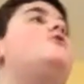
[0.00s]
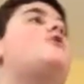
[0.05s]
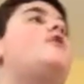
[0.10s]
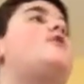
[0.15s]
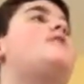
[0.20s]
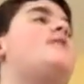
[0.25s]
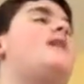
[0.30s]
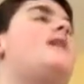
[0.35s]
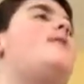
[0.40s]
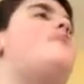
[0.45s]

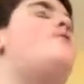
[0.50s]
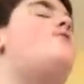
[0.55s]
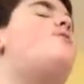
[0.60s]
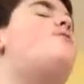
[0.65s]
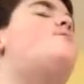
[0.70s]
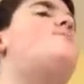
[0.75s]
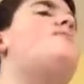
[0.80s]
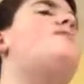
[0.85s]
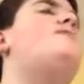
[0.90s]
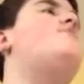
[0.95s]
Because I
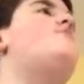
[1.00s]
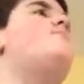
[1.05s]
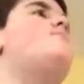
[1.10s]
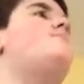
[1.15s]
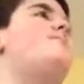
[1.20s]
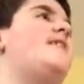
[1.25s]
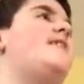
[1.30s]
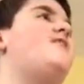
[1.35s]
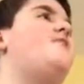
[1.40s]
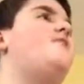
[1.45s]
won't be
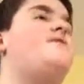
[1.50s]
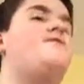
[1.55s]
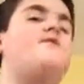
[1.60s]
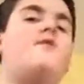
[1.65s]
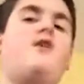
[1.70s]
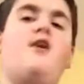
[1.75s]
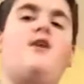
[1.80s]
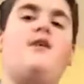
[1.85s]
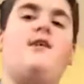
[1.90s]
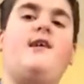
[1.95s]
doing daily
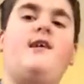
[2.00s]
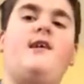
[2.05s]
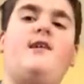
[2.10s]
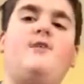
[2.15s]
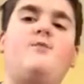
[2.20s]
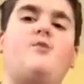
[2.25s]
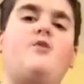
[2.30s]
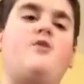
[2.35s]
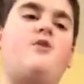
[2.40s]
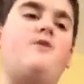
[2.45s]
vlogging
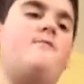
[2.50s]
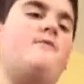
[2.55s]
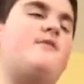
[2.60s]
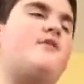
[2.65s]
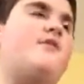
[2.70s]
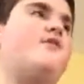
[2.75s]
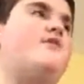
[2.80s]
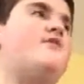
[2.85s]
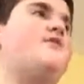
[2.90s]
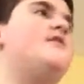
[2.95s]
anymore
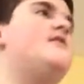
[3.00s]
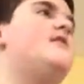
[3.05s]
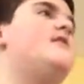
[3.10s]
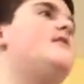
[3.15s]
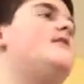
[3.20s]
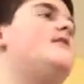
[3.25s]
because,